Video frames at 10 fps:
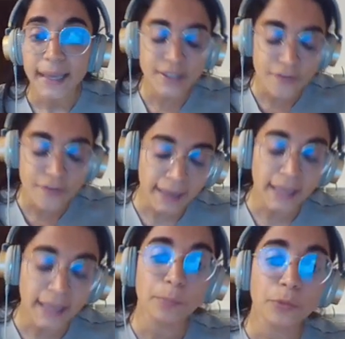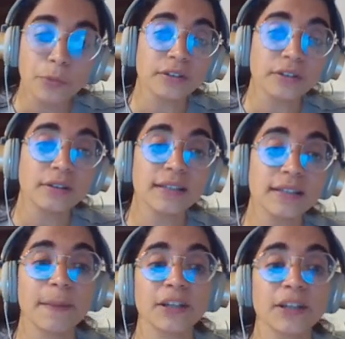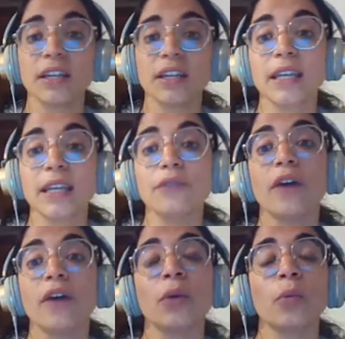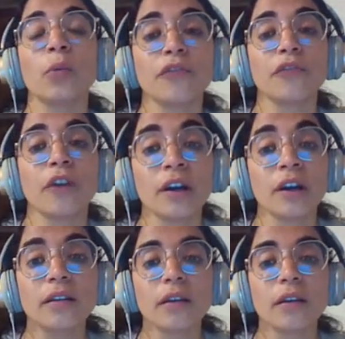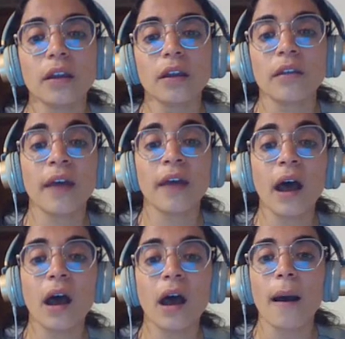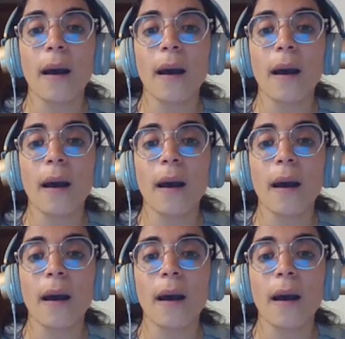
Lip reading: is very important, especially if I want to find the